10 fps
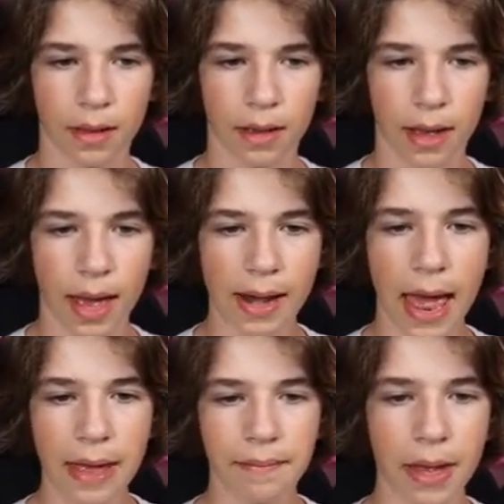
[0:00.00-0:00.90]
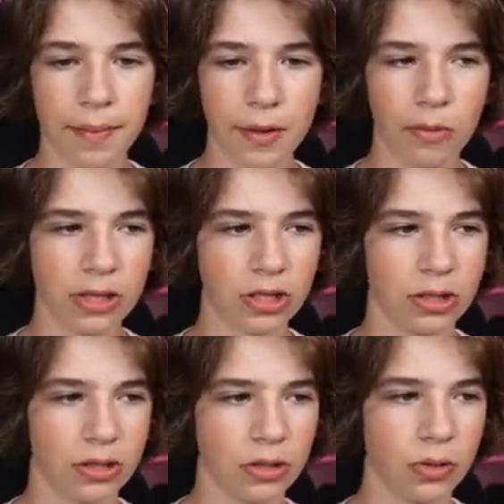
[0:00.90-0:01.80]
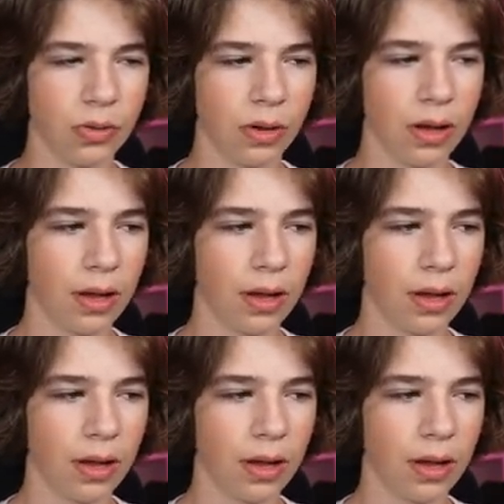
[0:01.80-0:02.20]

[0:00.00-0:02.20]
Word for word: And hey, maybe we should do...